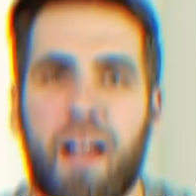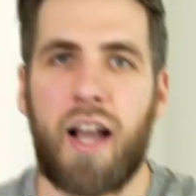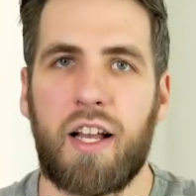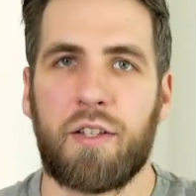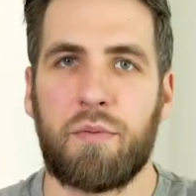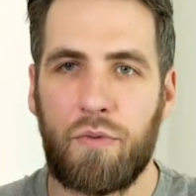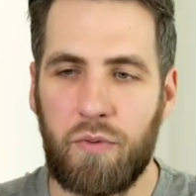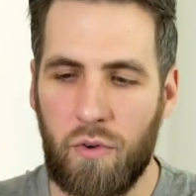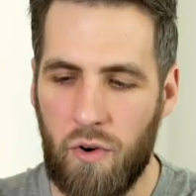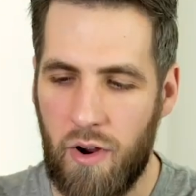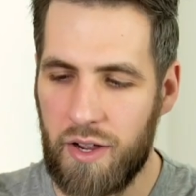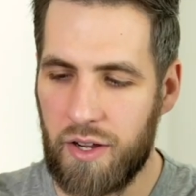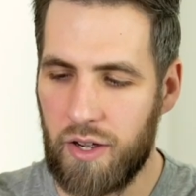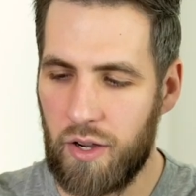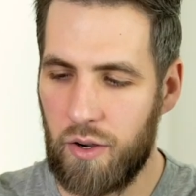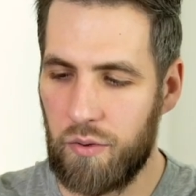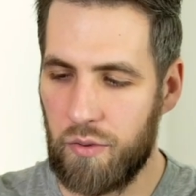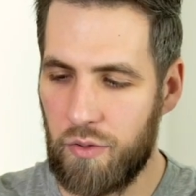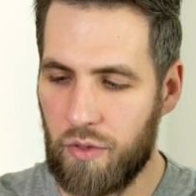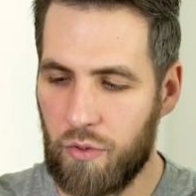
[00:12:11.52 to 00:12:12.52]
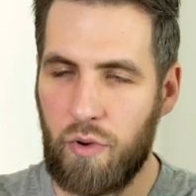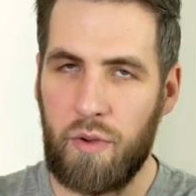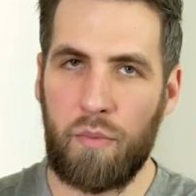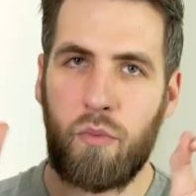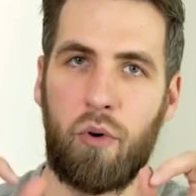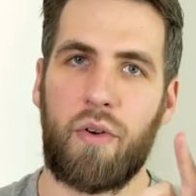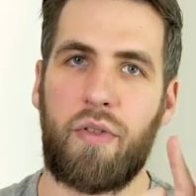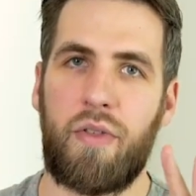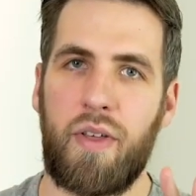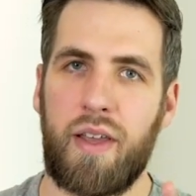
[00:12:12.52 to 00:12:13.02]
All right, guys, before I go, three
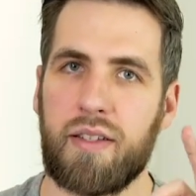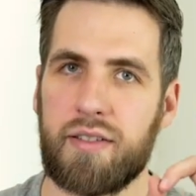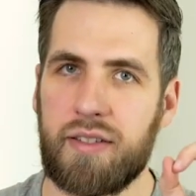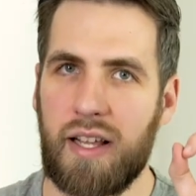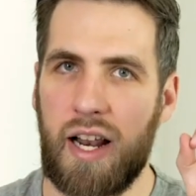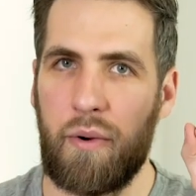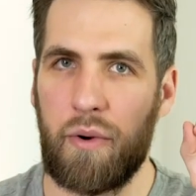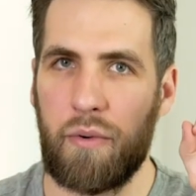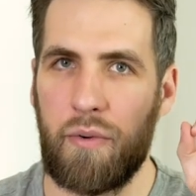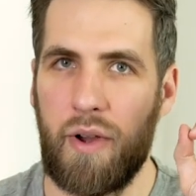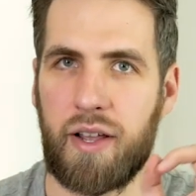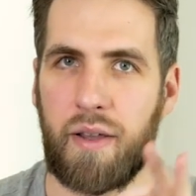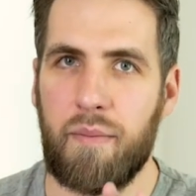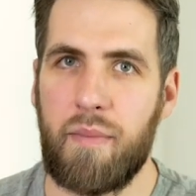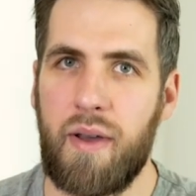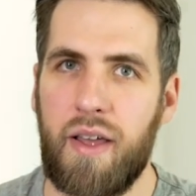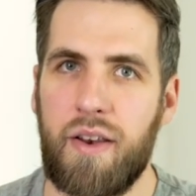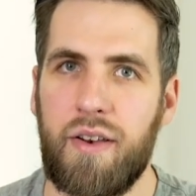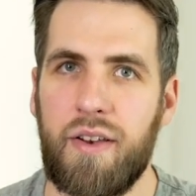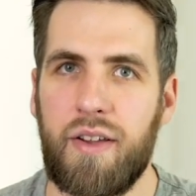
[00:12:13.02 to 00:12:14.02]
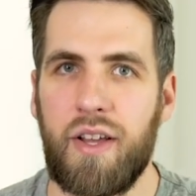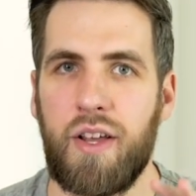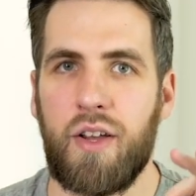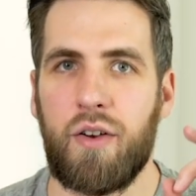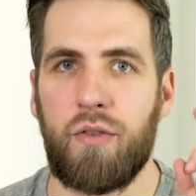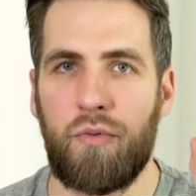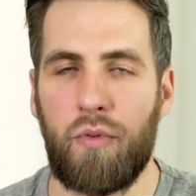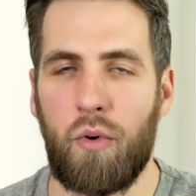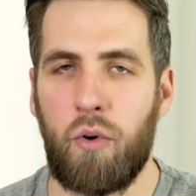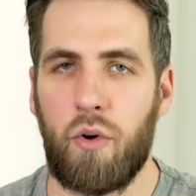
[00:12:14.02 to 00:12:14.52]
more things that I would recommend
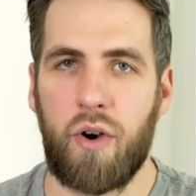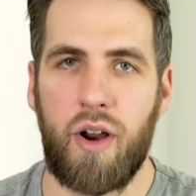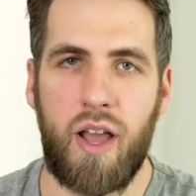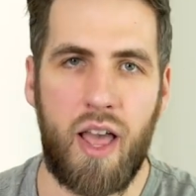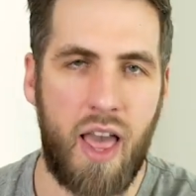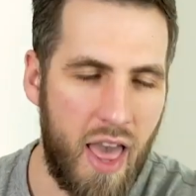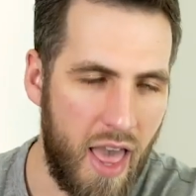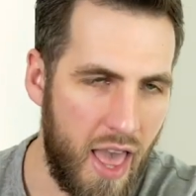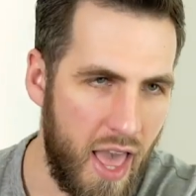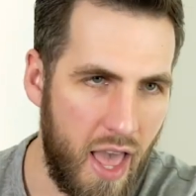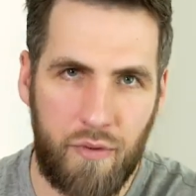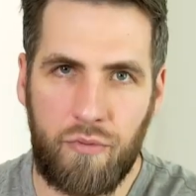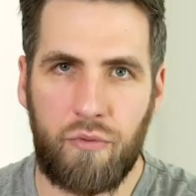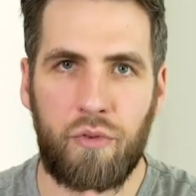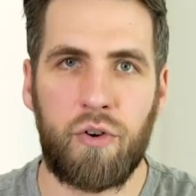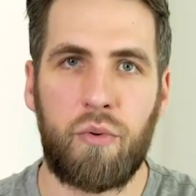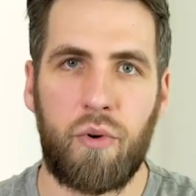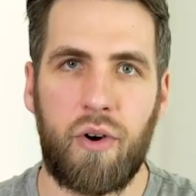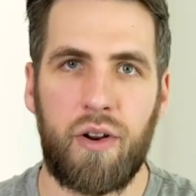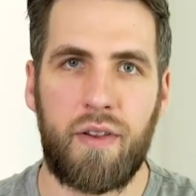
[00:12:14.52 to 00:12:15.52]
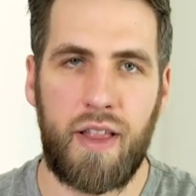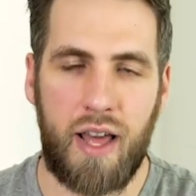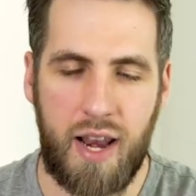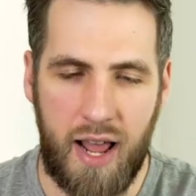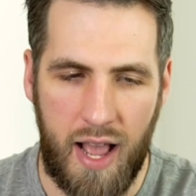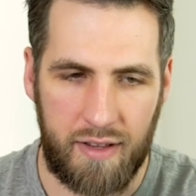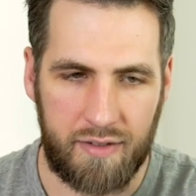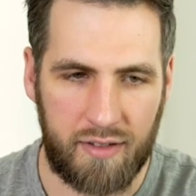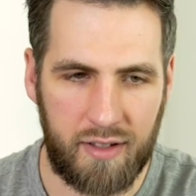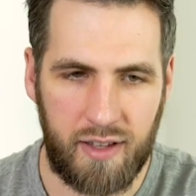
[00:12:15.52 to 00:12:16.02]
for everyone
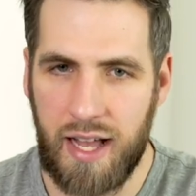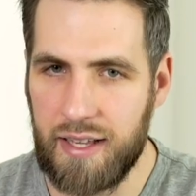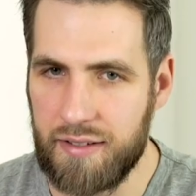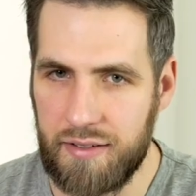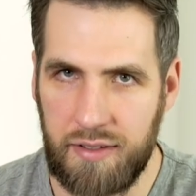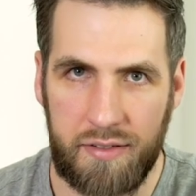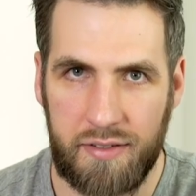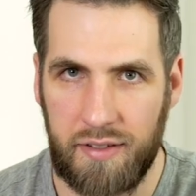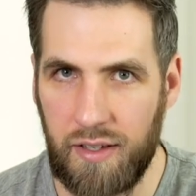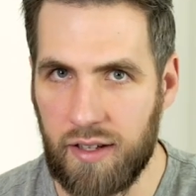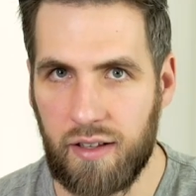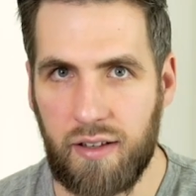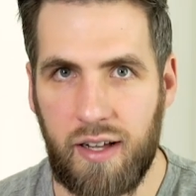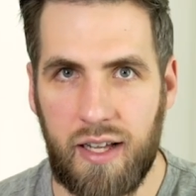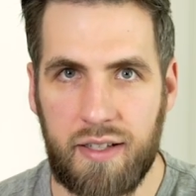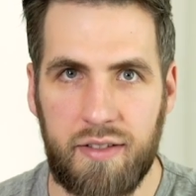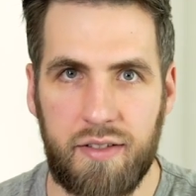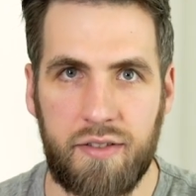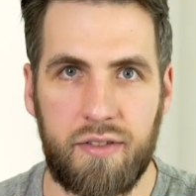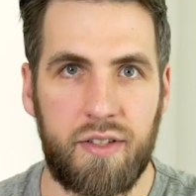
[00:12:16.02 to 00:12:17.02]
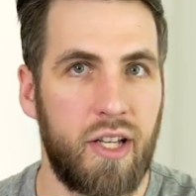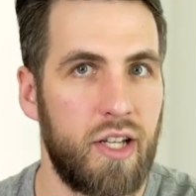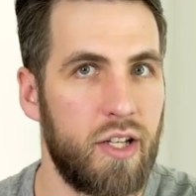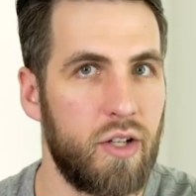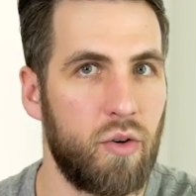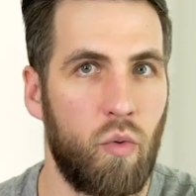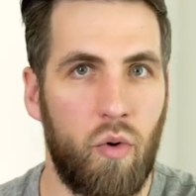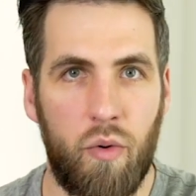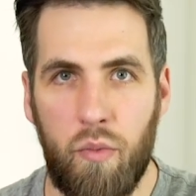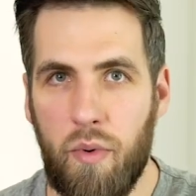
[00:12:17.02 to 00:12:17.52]
that has glasses, sunglasses,
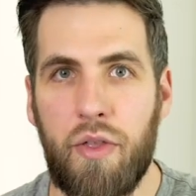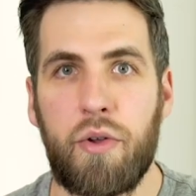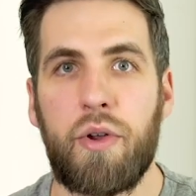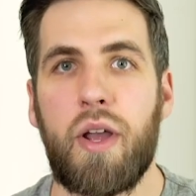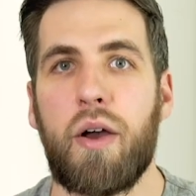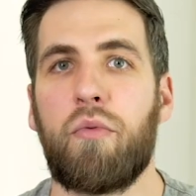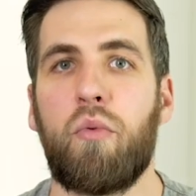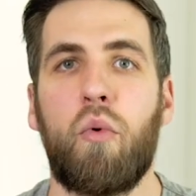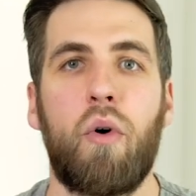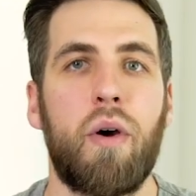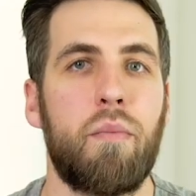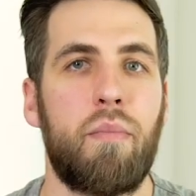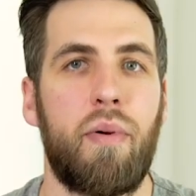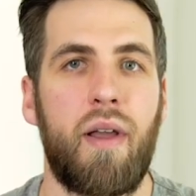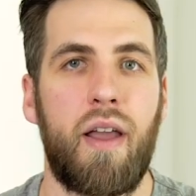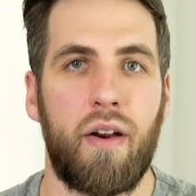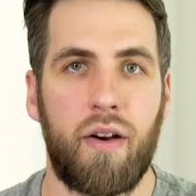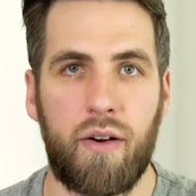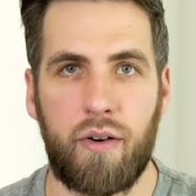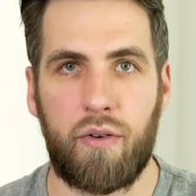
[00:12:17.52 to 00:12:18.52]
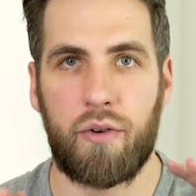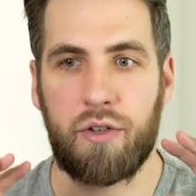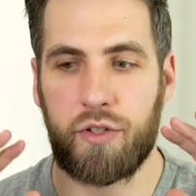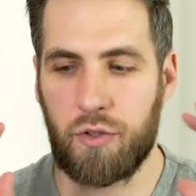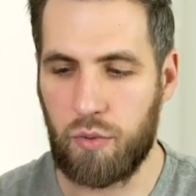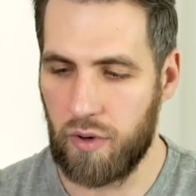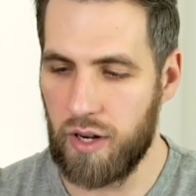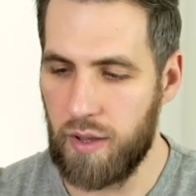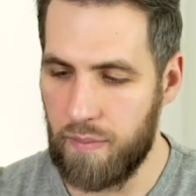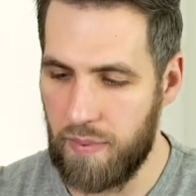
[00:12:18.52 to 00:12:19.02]
whether you have one pair or
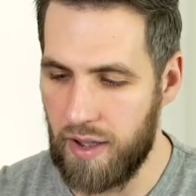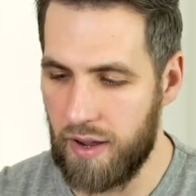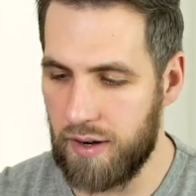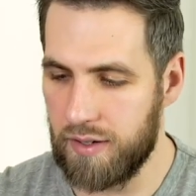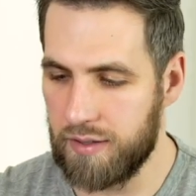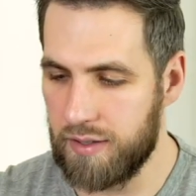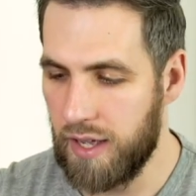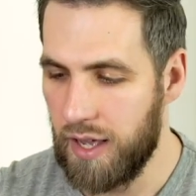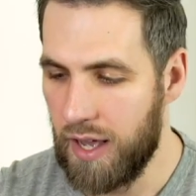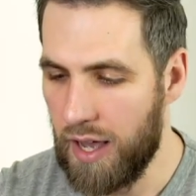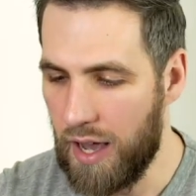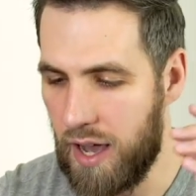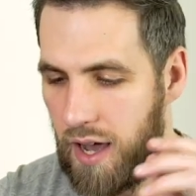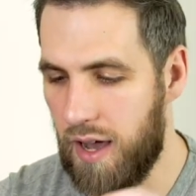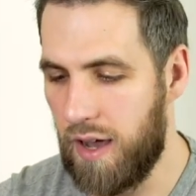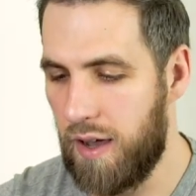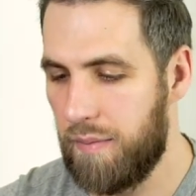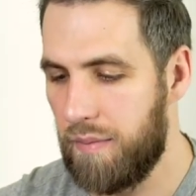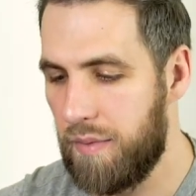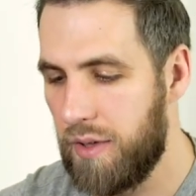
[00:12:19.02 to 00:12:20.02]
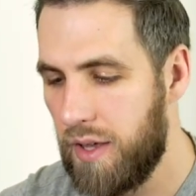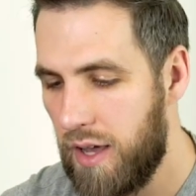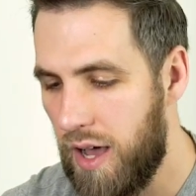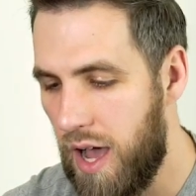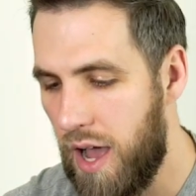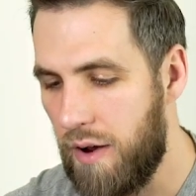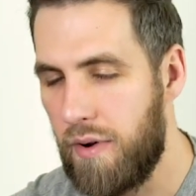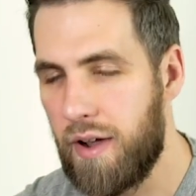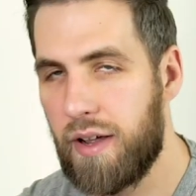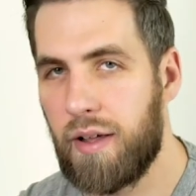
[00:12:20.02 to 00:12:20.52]
20 pairs. Um,
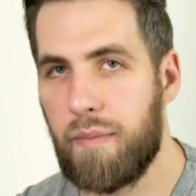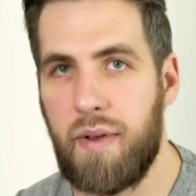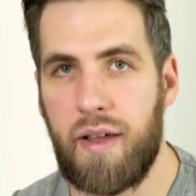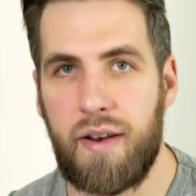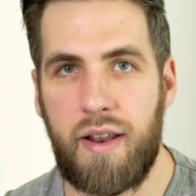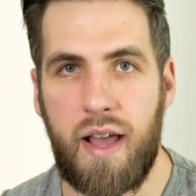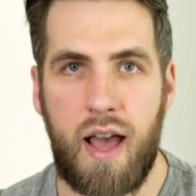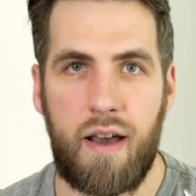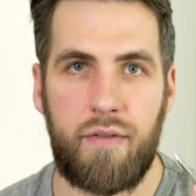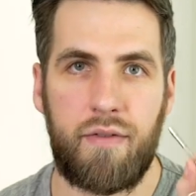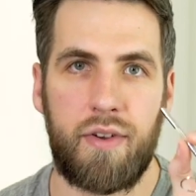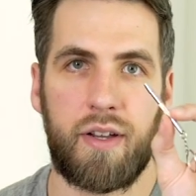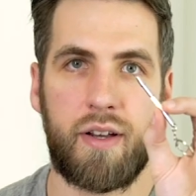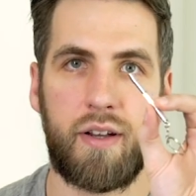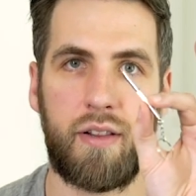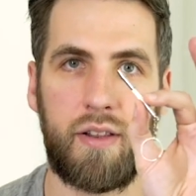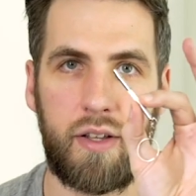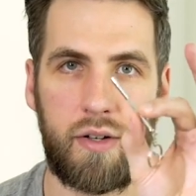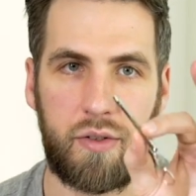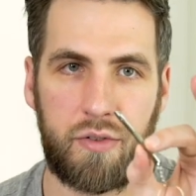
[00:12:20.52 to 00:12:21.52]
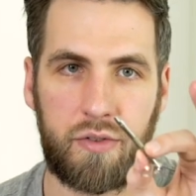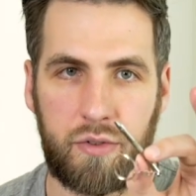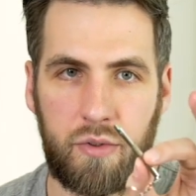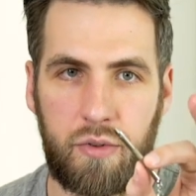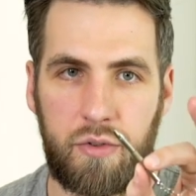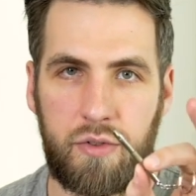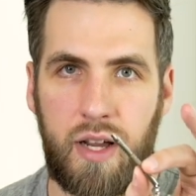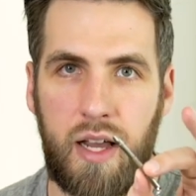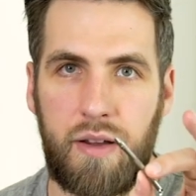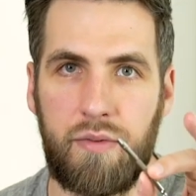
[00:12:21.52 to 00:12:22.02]
I recommend having a little
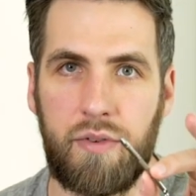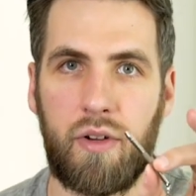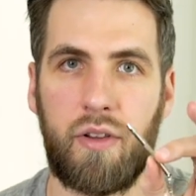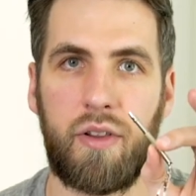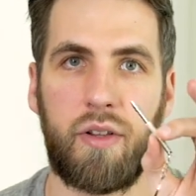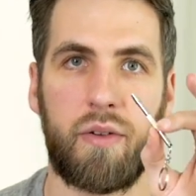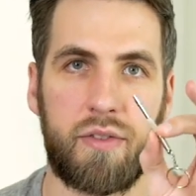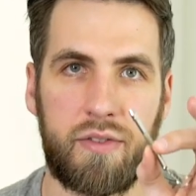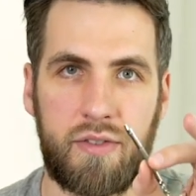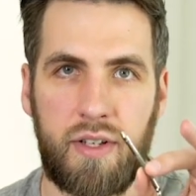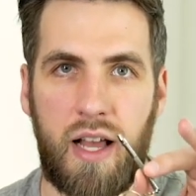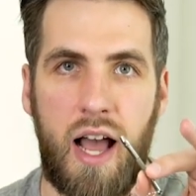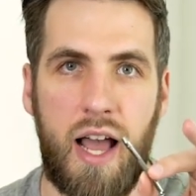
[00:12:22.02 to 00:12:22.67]
screwdriver, a little